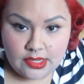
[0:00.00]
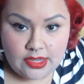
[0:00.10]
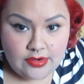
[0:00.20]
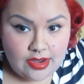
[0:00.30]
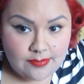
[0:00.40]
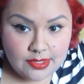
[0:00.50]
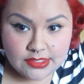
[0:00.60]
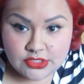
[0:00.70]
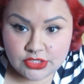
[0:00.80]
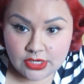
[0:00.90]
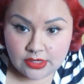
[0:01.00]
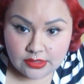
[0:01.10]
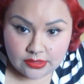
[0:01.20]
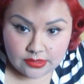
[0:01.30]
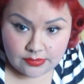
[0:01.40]
I grab a
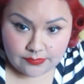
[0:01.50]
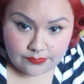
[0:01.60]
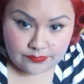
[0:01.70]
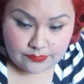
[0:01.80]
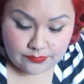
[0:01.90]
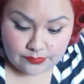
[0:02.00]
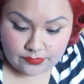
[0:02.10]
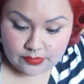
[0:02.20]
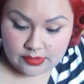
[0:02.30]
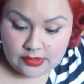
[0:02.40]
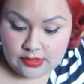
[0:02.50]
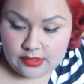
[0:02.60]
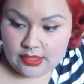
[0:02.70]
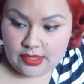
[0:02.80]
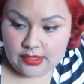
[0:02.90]
chunk
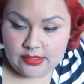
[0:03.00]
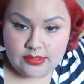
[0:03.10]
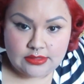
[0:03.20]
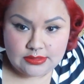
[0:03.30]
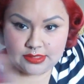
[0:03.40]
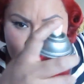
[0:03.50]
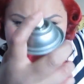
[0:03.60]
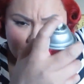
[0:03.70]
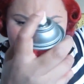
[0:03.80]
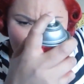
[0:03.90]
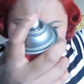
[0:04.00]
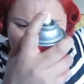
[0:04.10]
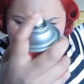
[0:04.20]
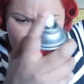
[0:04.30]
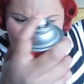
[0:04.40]
and I just
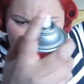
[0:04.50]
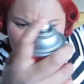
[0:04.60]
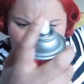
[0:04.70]
hairspray the